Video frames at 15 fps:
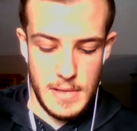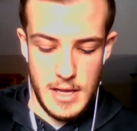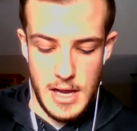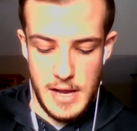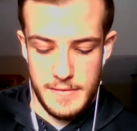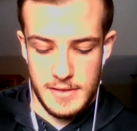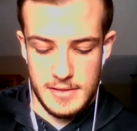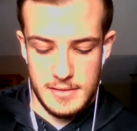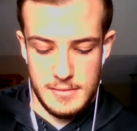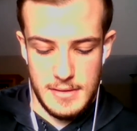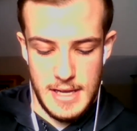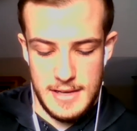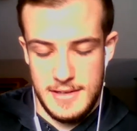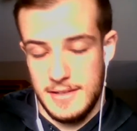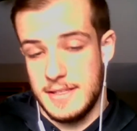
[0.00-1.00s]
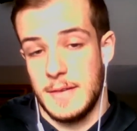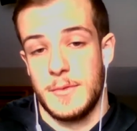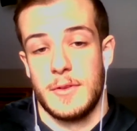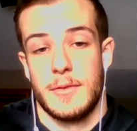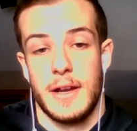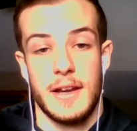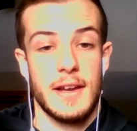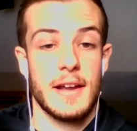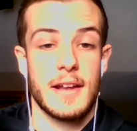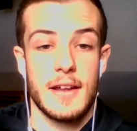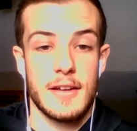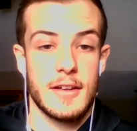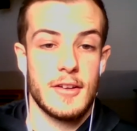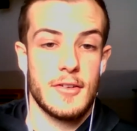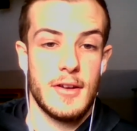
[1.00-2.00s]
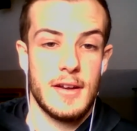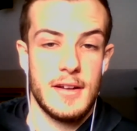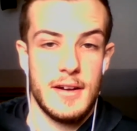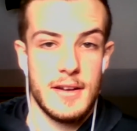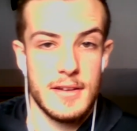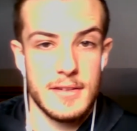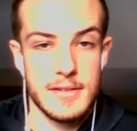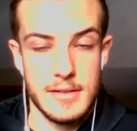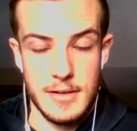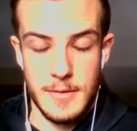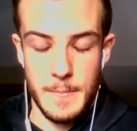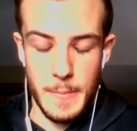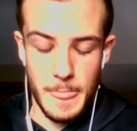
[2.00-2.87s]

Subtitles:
obviously I did something right. I got a good grade on it. So